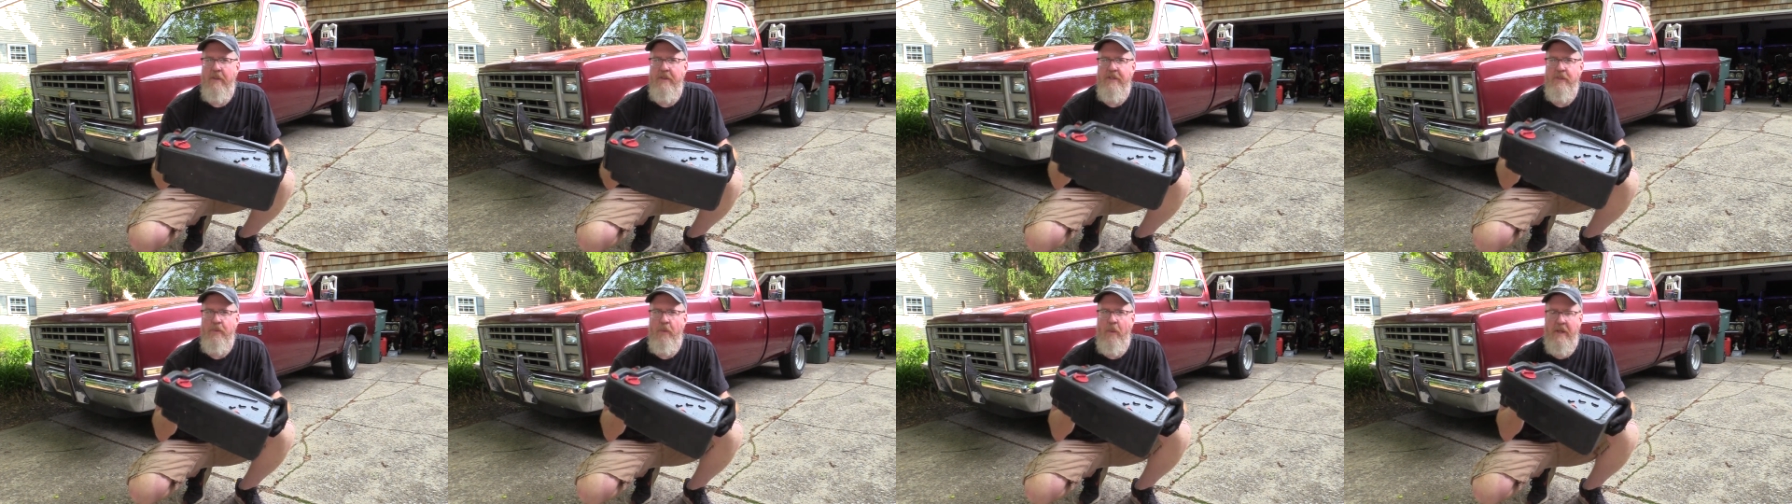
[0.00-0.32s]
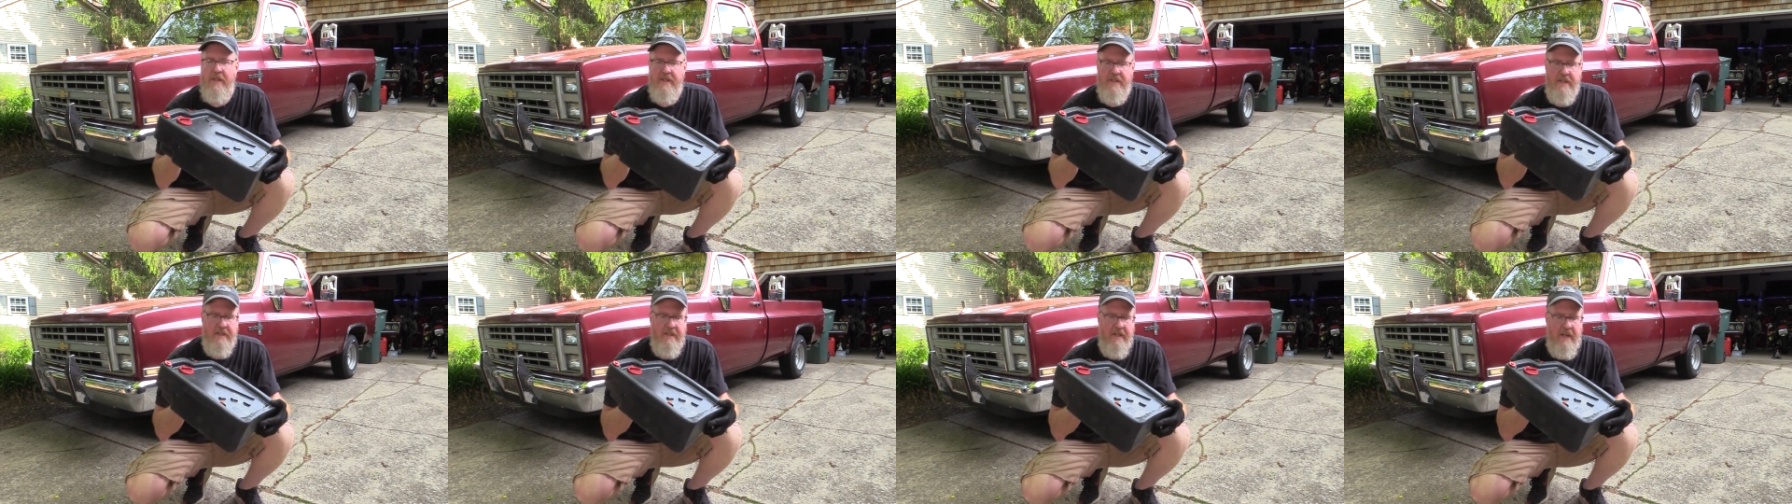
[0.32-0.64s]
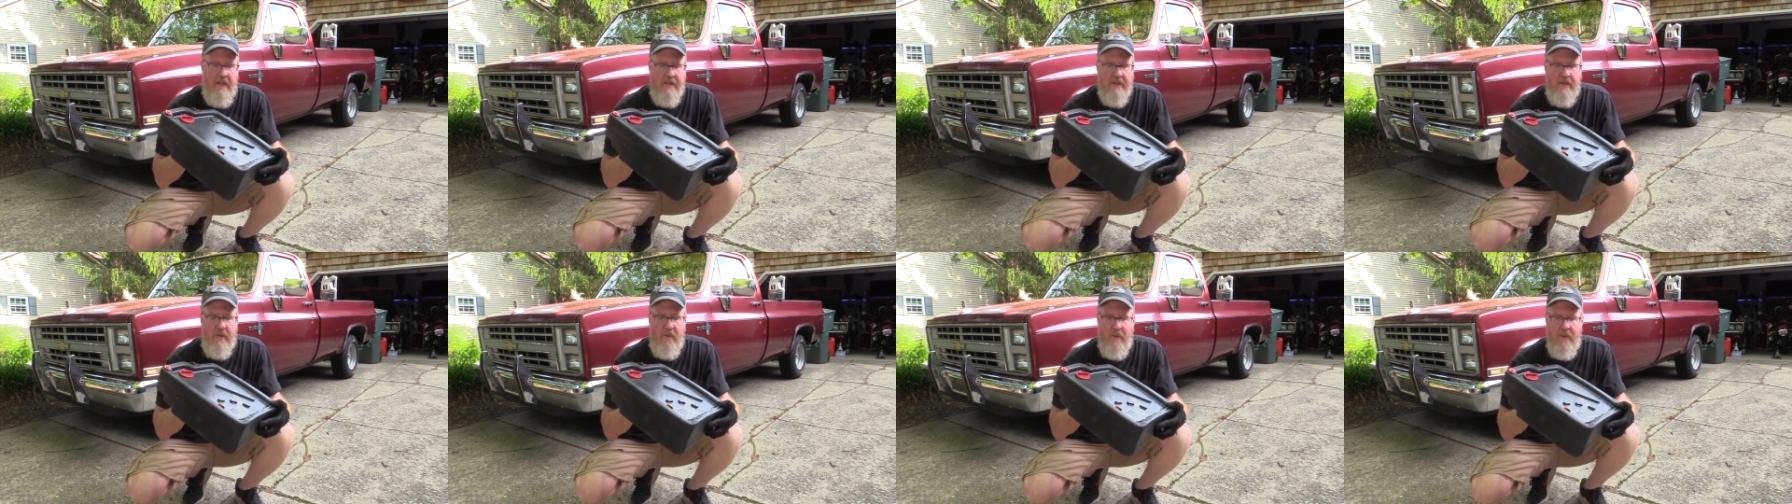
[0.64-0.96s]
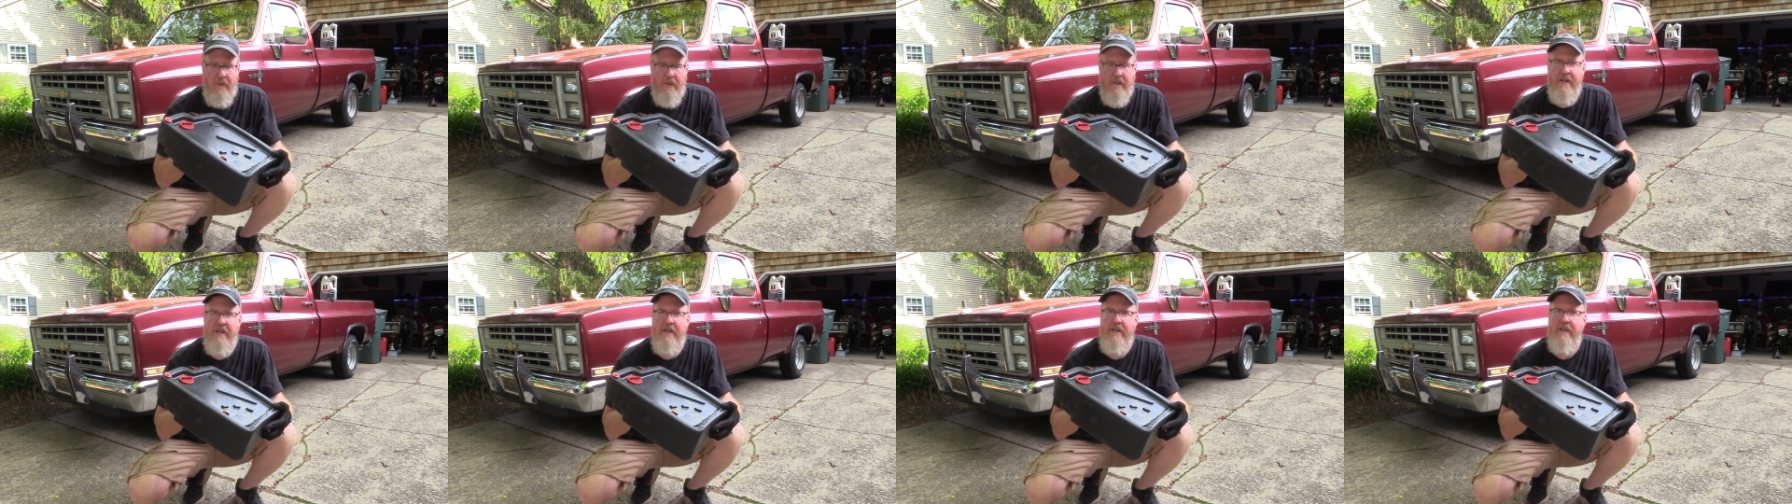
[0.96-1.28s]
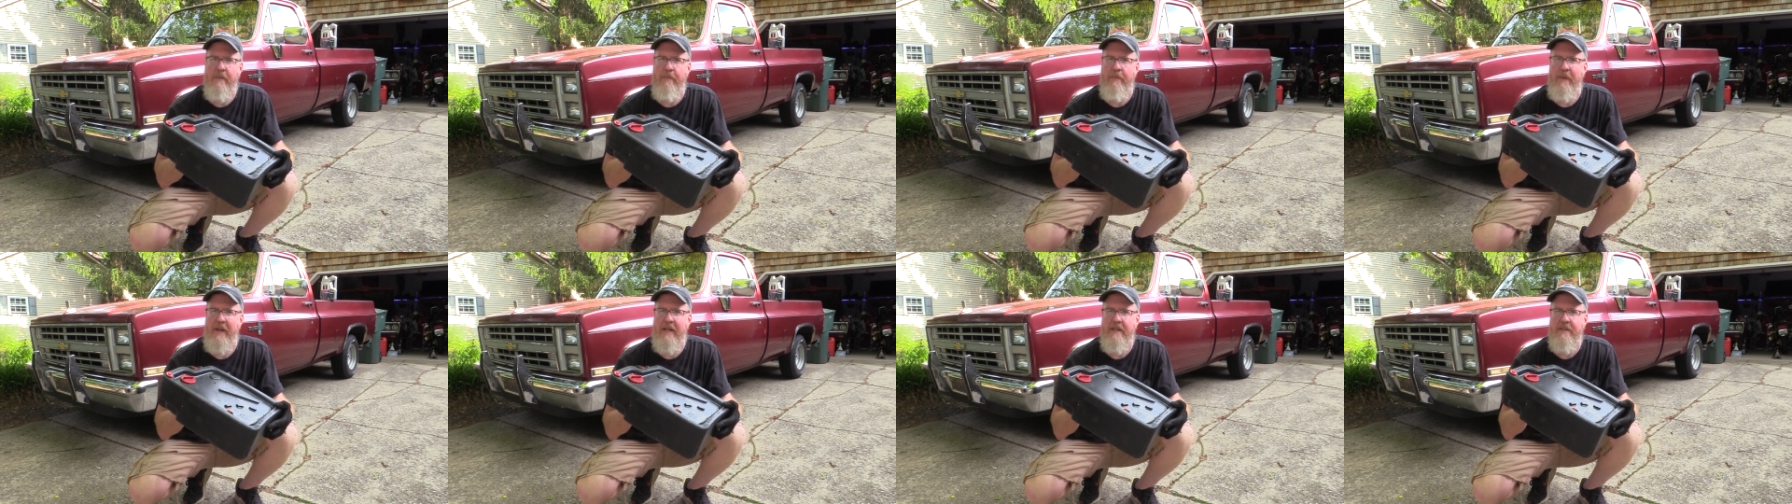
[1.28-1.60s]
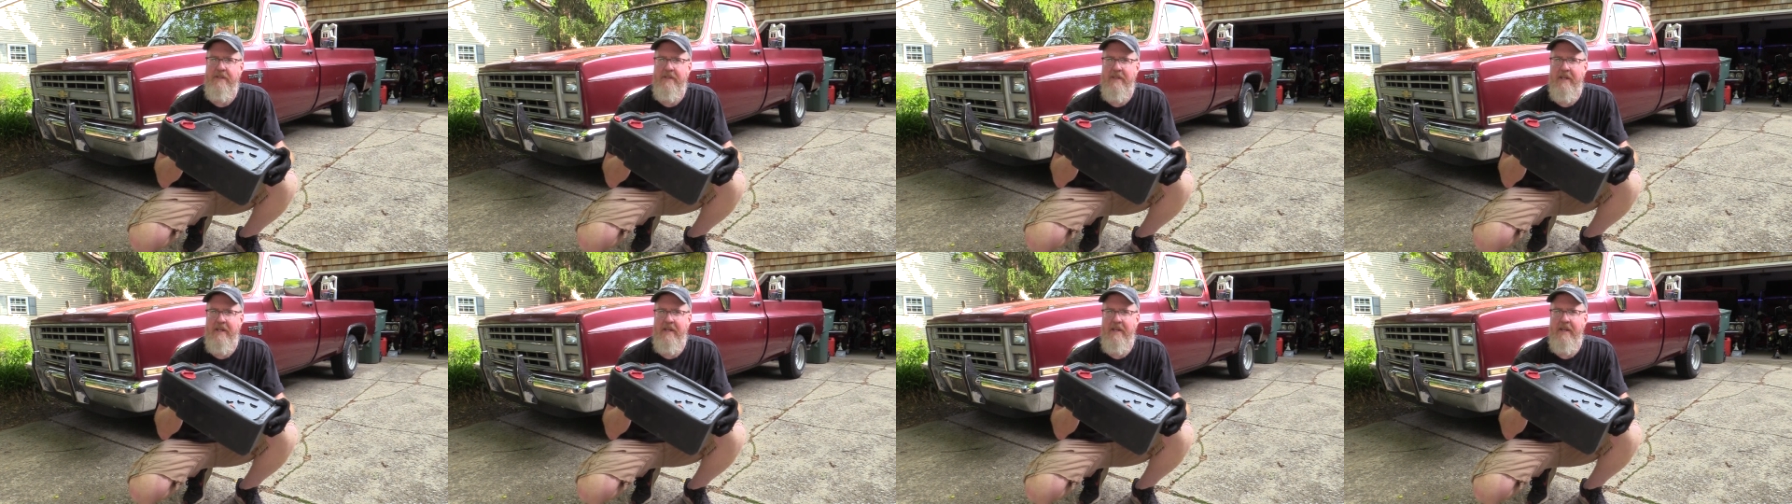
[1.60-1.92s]
This one is a 10 quart
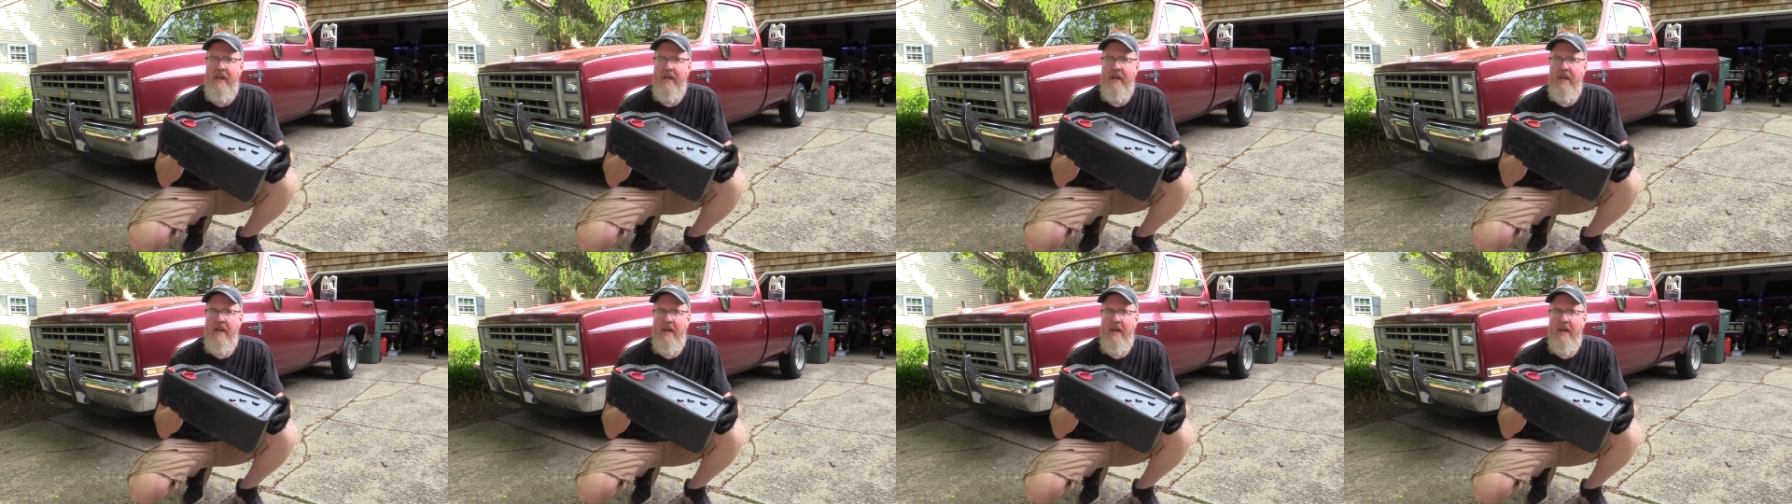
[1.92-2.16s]
capacity,